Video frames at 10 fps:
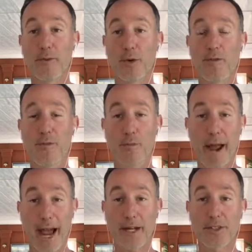we've
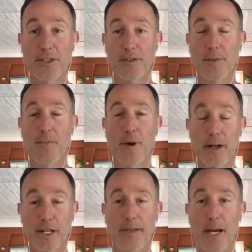matched the
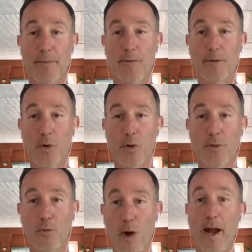market cap of
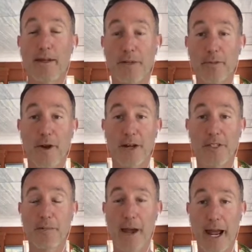gold? Wow, can you believe we
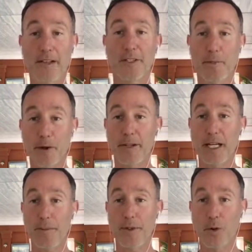actually passed the market
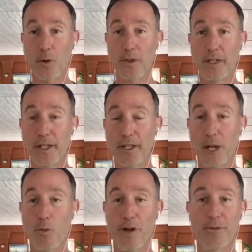cap of gold
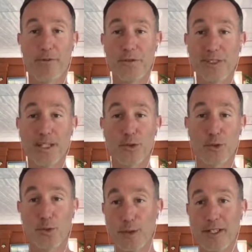and we're at $15
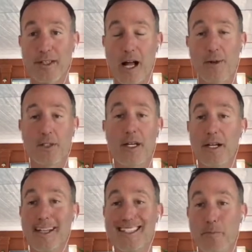trillion?
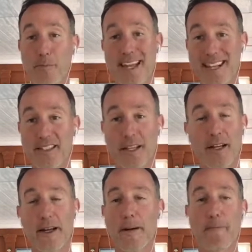That's amazing.
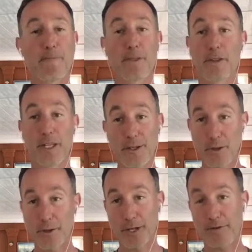These
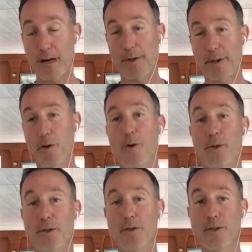are things right around the
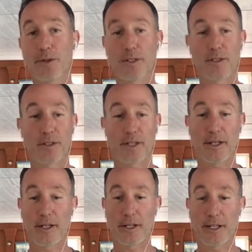corner. Look, in
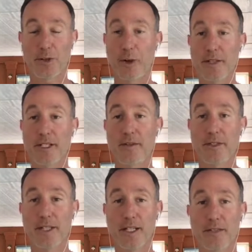
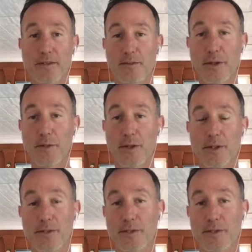2017, we were